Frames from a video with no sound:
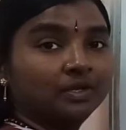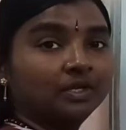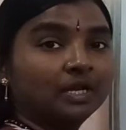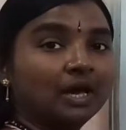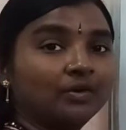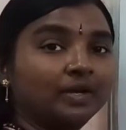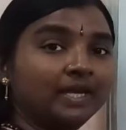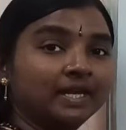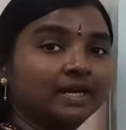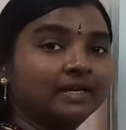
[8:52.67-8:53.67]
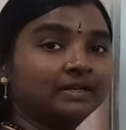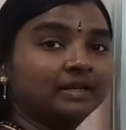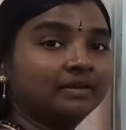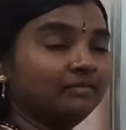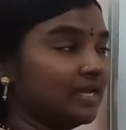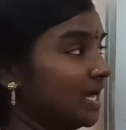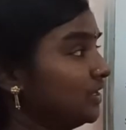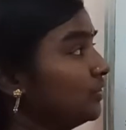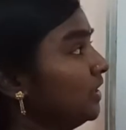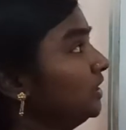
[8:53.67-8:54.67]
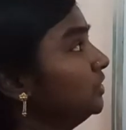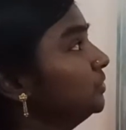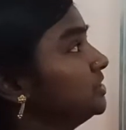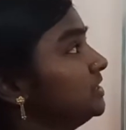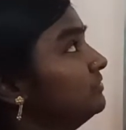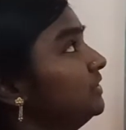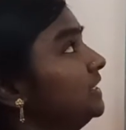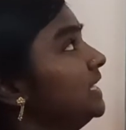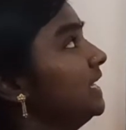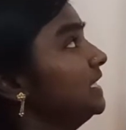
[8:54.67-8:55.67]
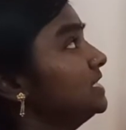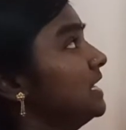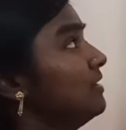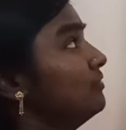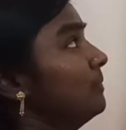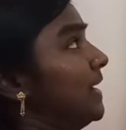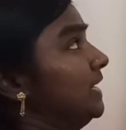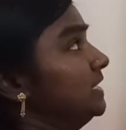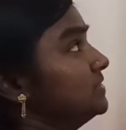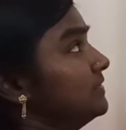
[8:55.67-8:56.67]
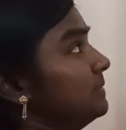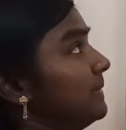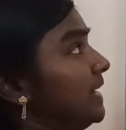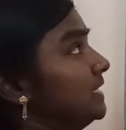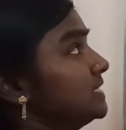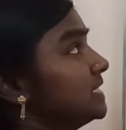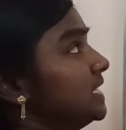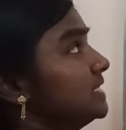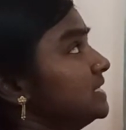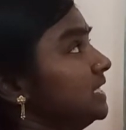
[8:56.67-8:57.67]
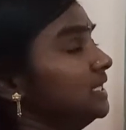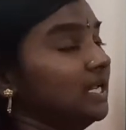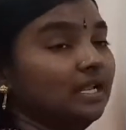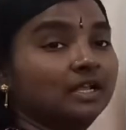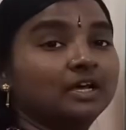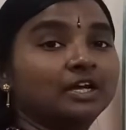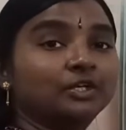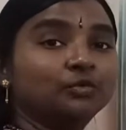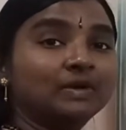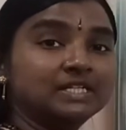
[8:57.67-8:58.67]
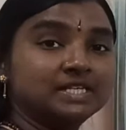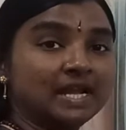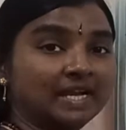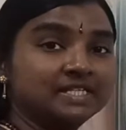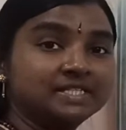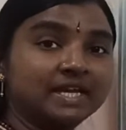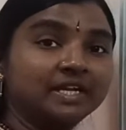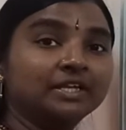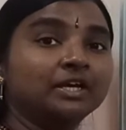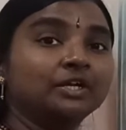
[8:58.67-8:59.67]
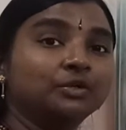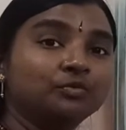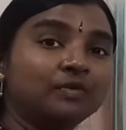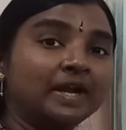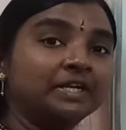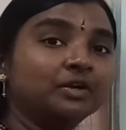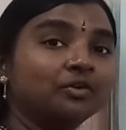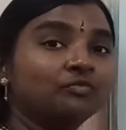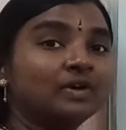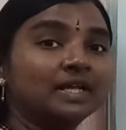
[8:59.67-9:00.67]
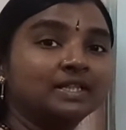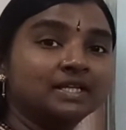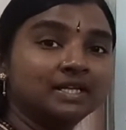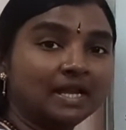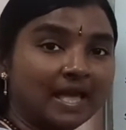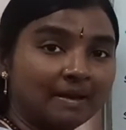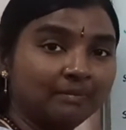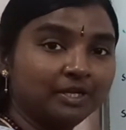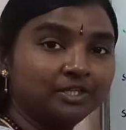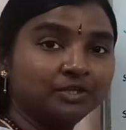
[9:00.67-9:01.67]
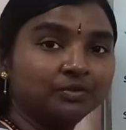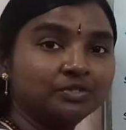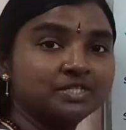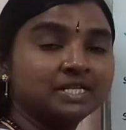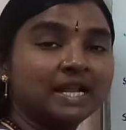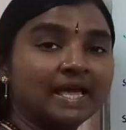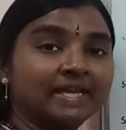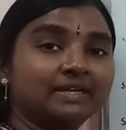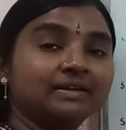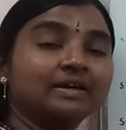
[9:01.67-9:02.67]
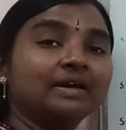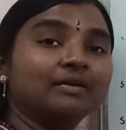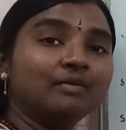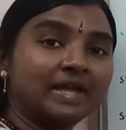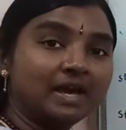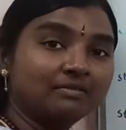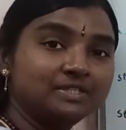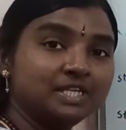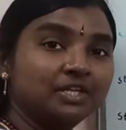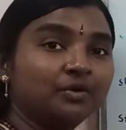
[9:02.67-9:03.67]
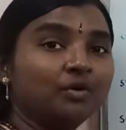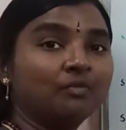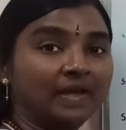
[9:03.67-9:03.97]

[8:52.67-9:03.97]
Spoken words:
Now here we are going to shift the h of -1 minus k signal towards right side to find out further amplitudes like y of 0, y